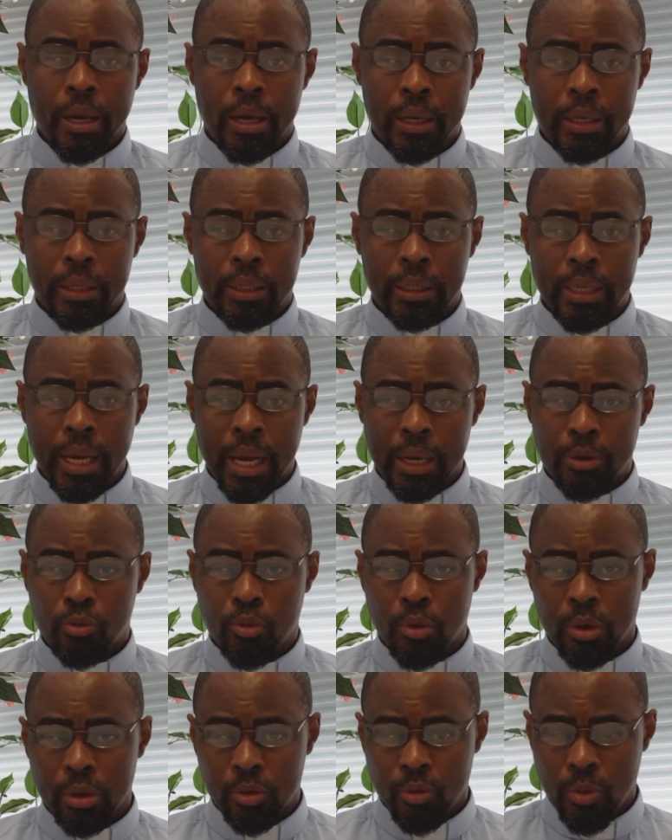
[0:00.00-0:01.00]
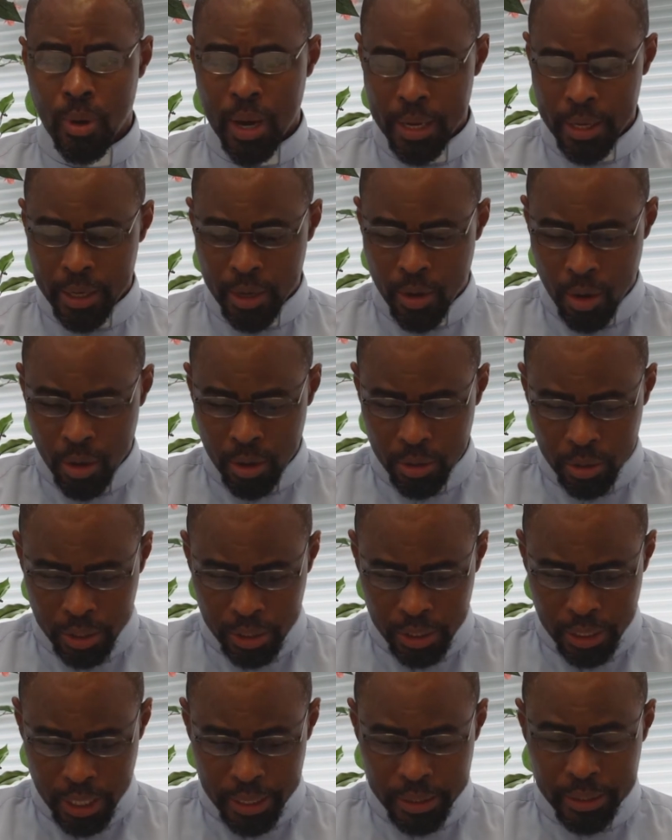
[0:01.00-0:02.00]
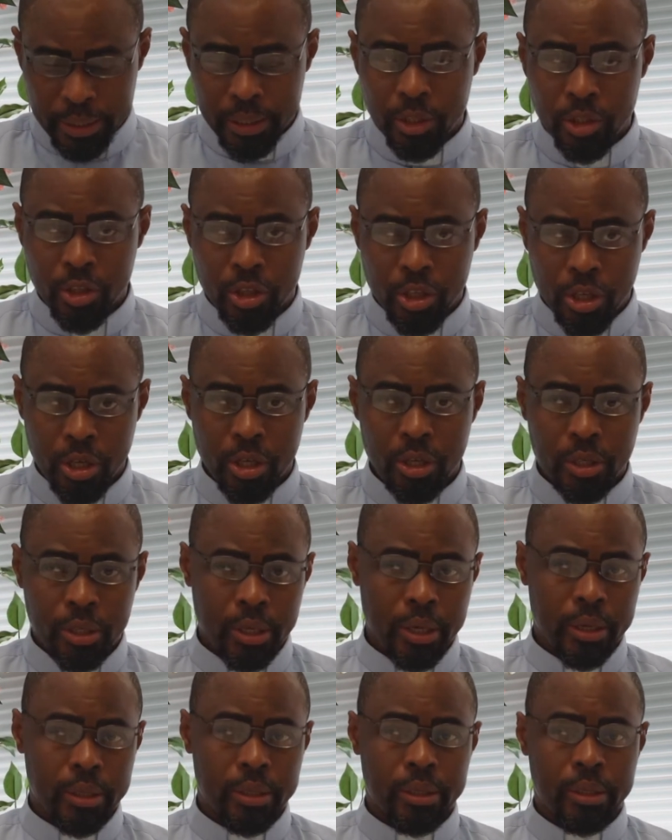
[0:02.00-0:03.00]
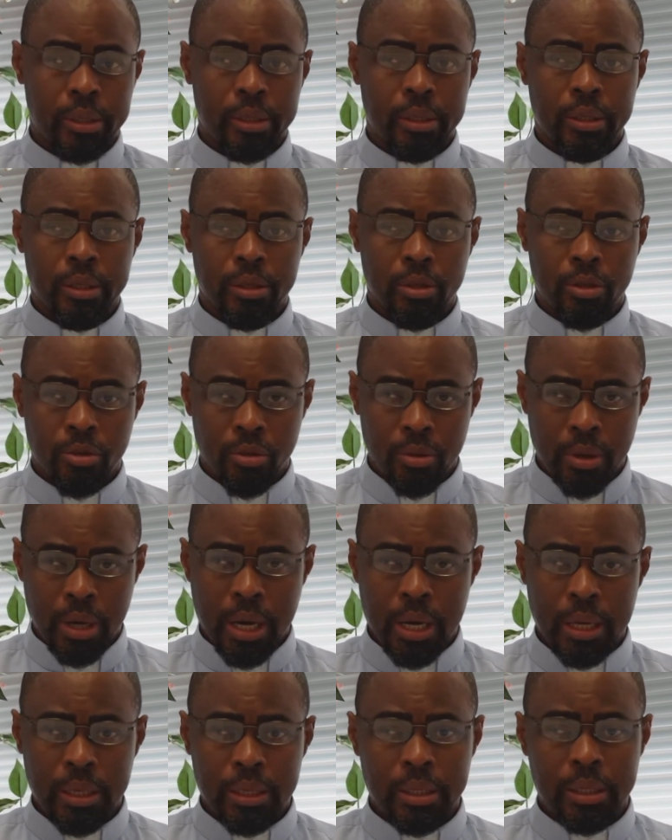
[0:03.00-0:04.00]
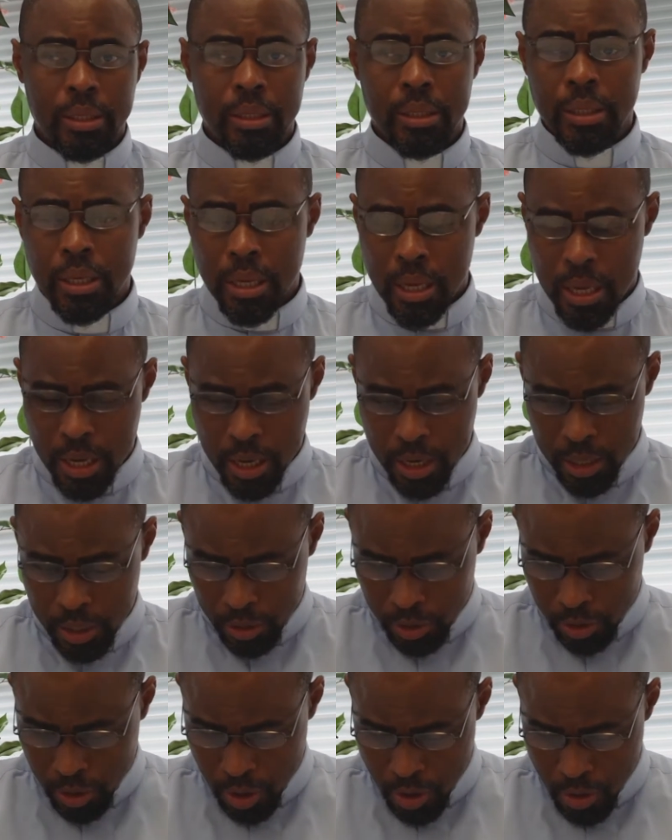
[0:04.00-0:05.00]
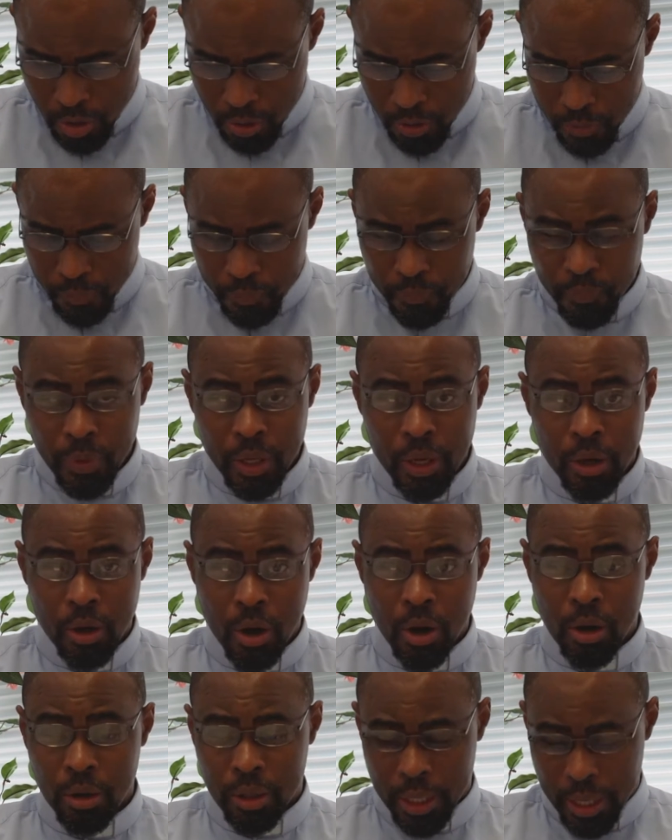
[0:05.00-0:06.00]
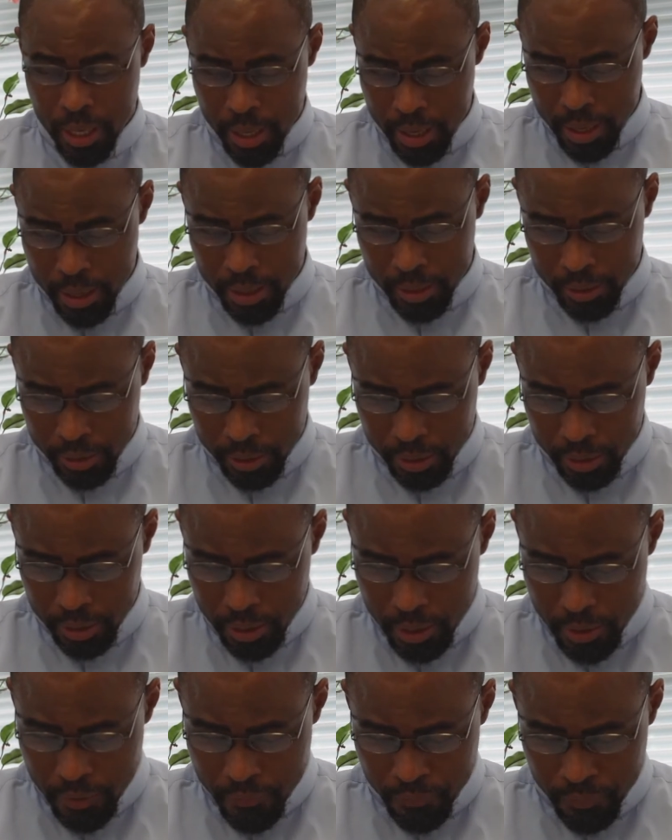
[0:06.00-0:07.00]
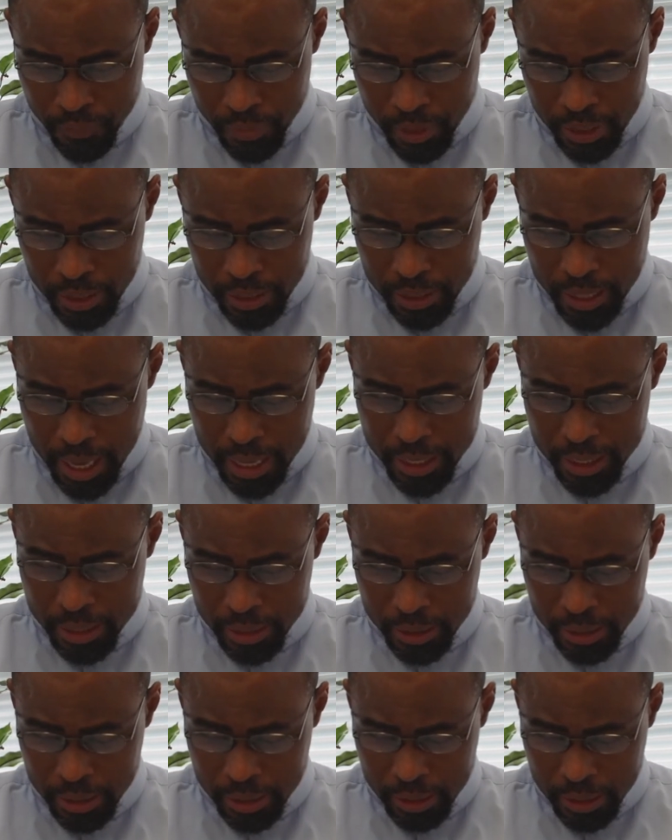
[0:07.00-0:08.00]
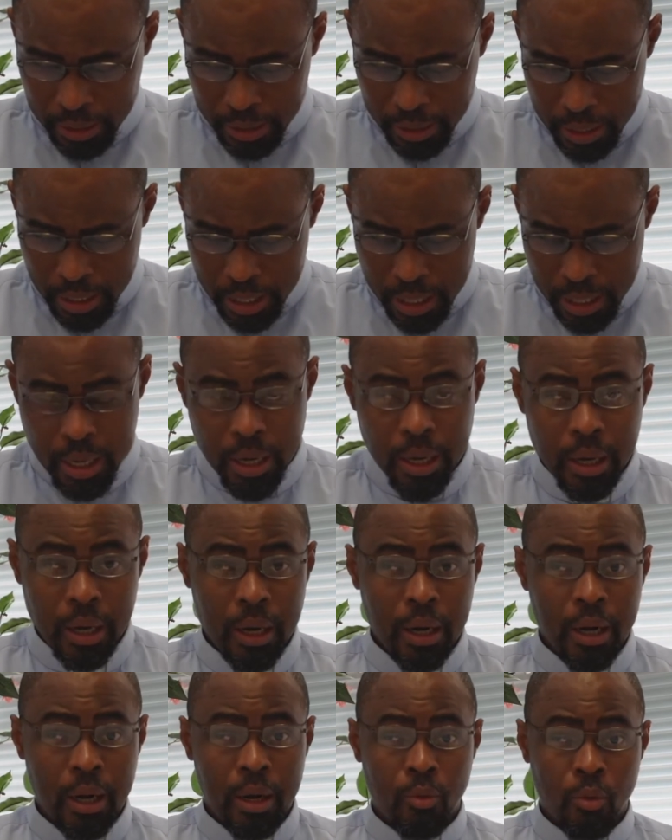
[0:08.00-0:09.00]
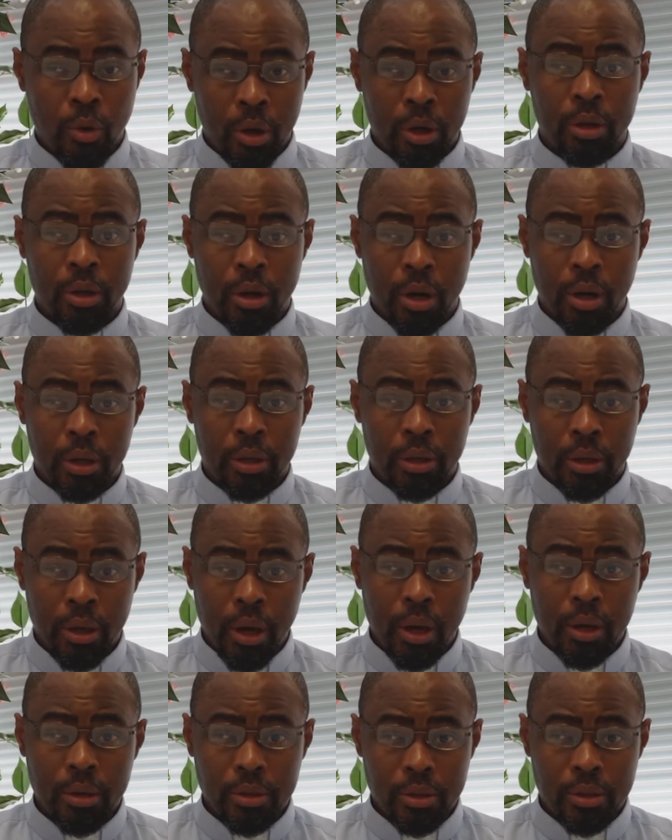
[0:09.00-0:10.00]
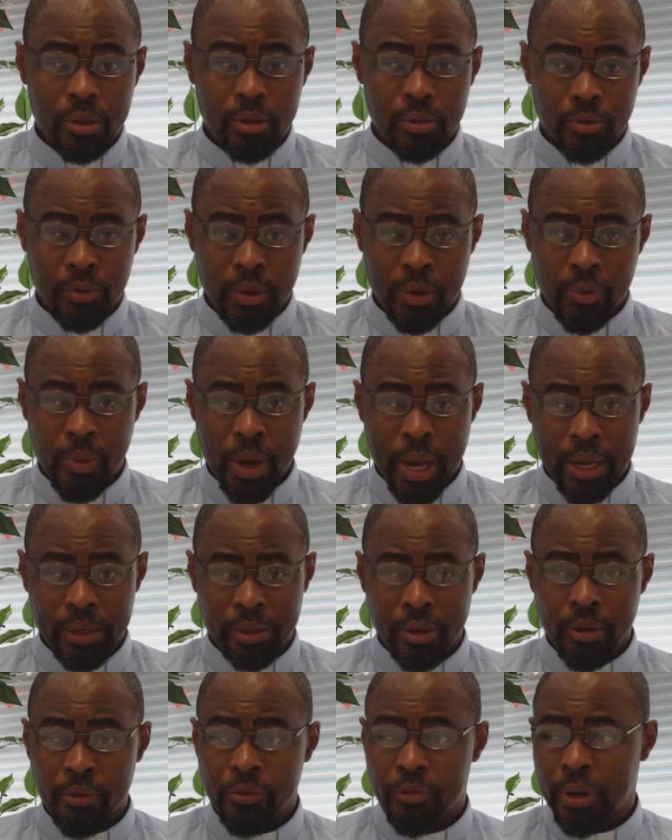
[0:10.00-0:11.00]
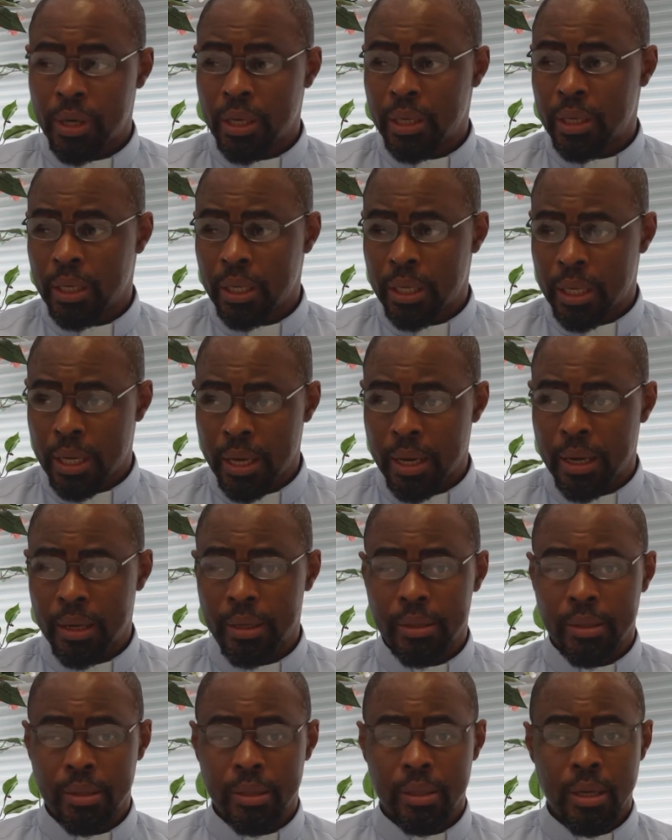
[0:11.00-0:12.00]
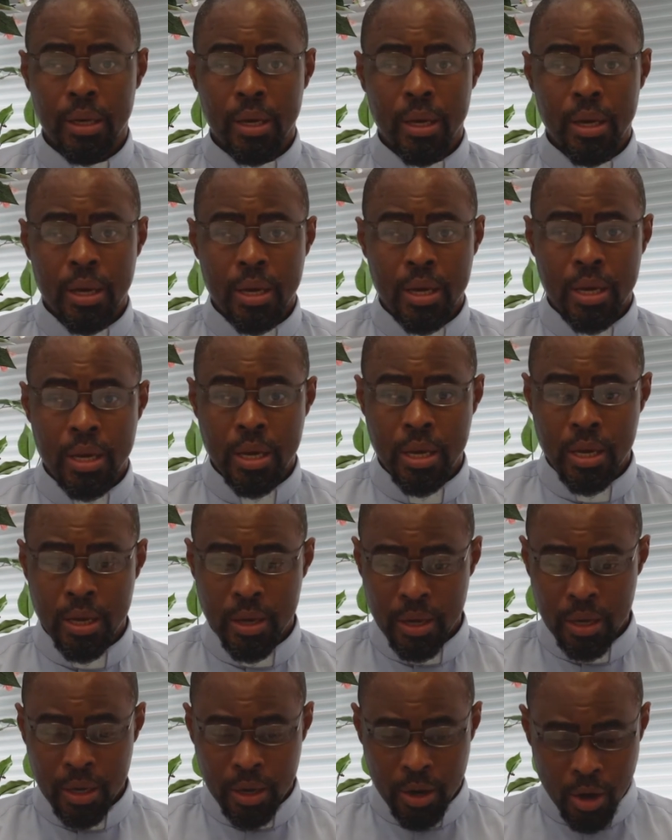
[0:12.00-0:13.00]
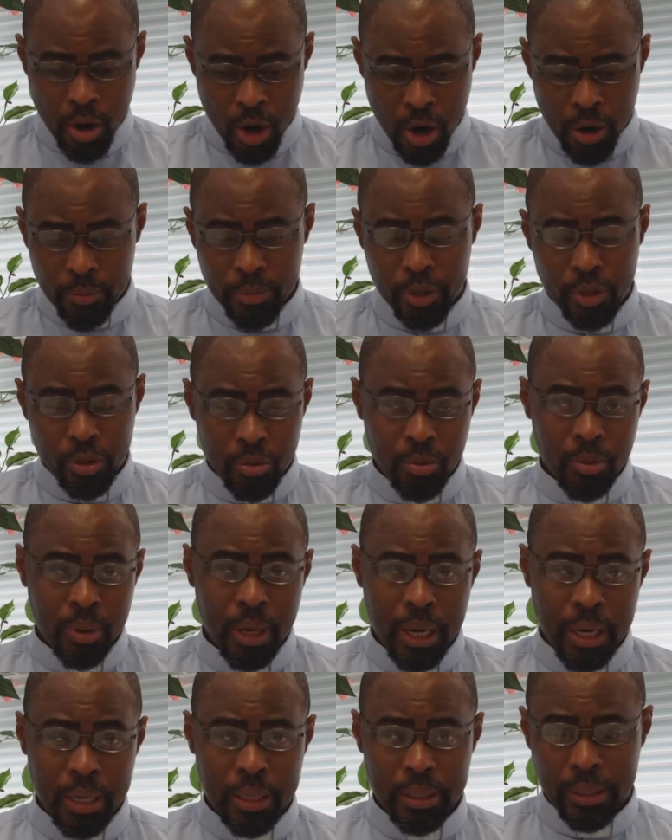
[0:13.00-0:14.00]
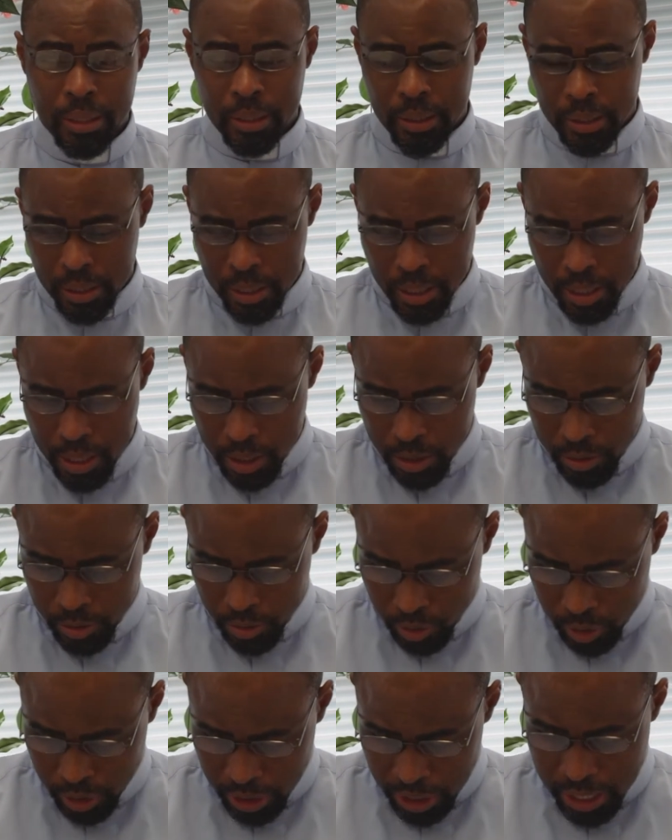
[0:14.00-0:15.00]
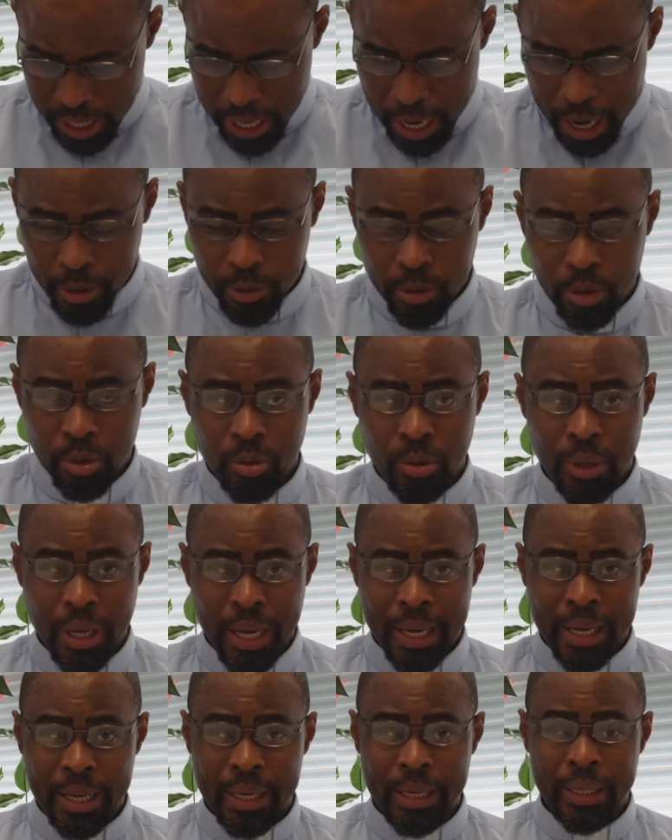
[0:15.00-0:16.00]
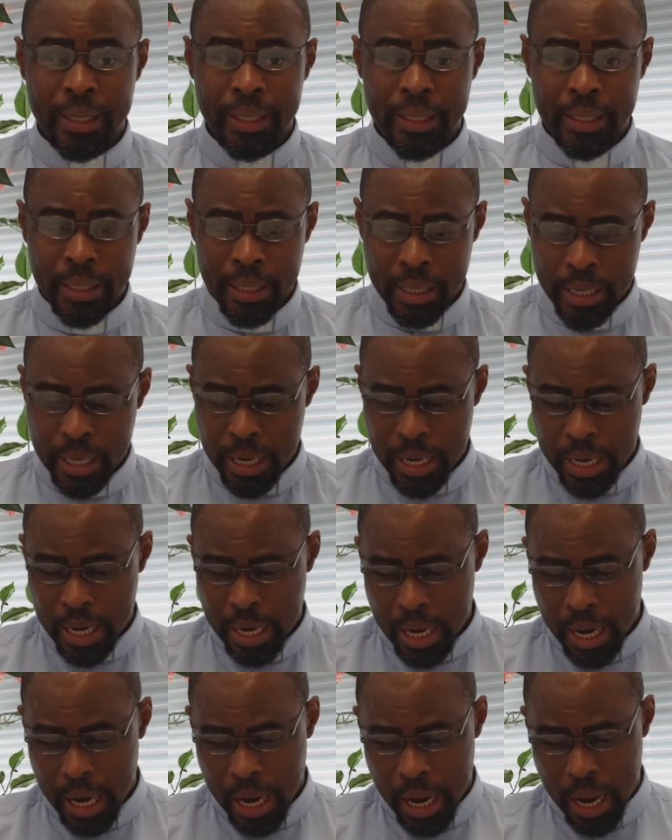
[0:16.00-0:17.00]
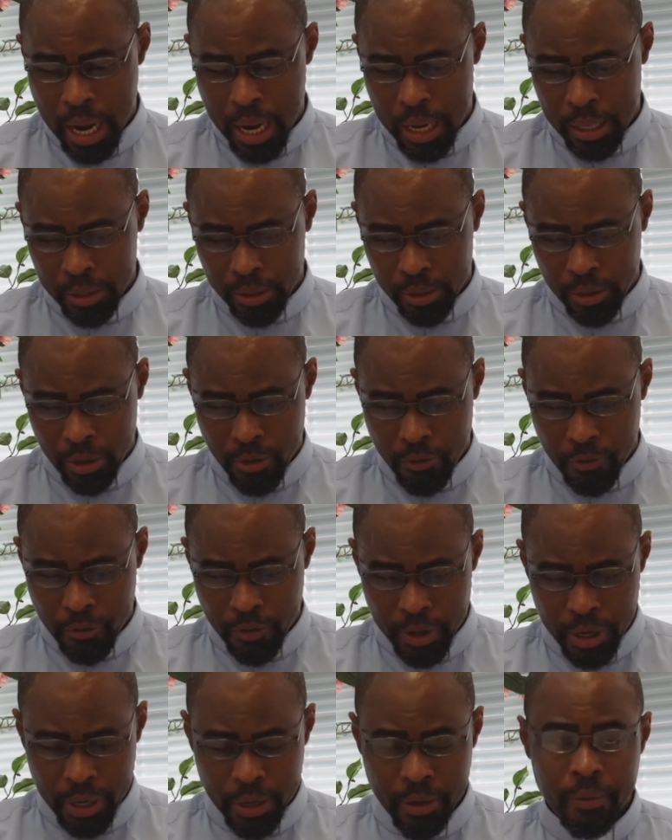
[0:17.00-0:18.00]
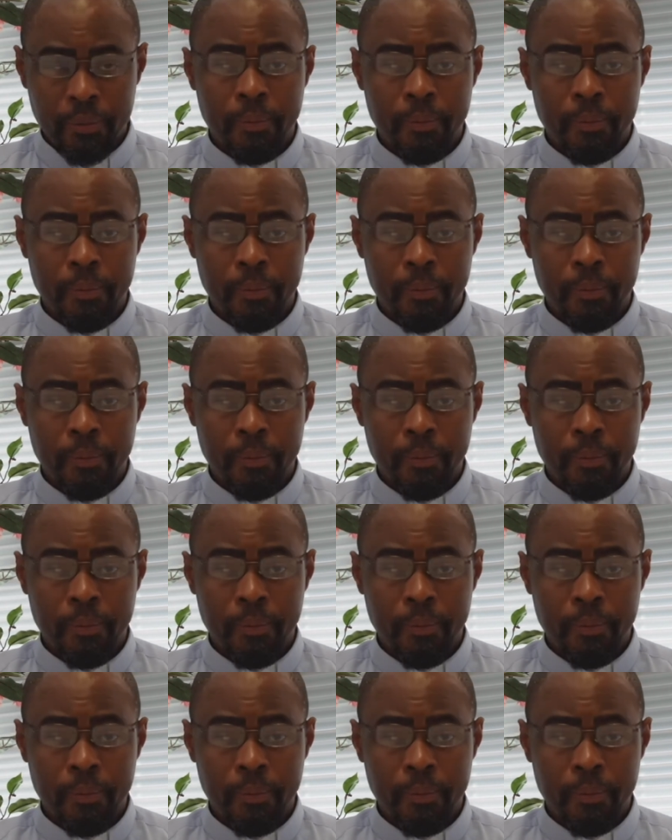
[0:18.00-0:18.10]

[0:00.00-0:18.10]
And that was why God sent Jesus to us. So, God cares. And that is uh, what God does when we are suffering. He cares, He comes to us to see how to end our suffering.